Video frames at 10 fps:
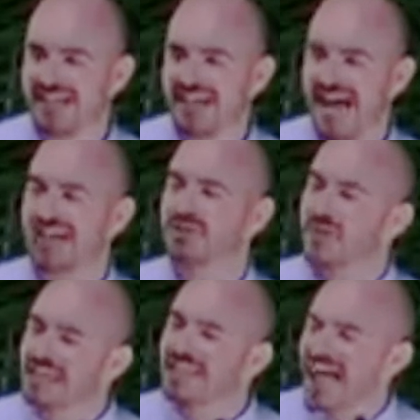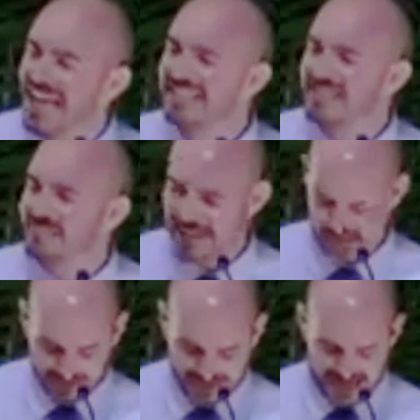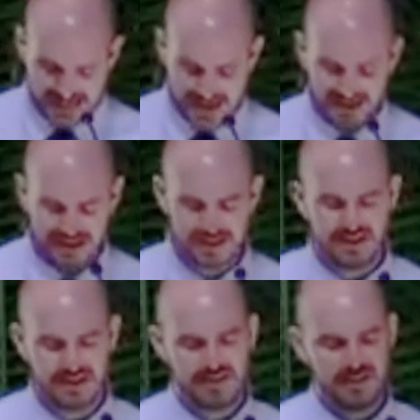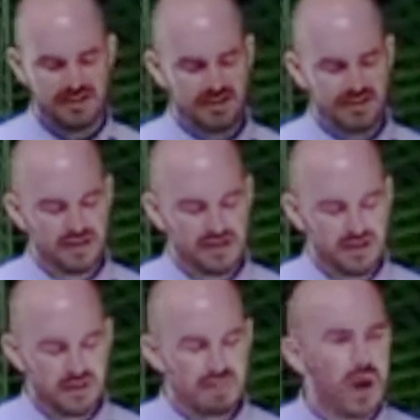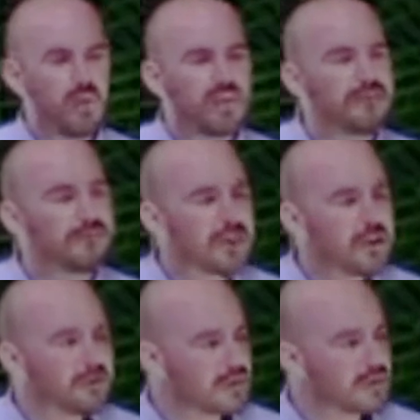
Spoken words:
as we'd like to be treated, but with fearful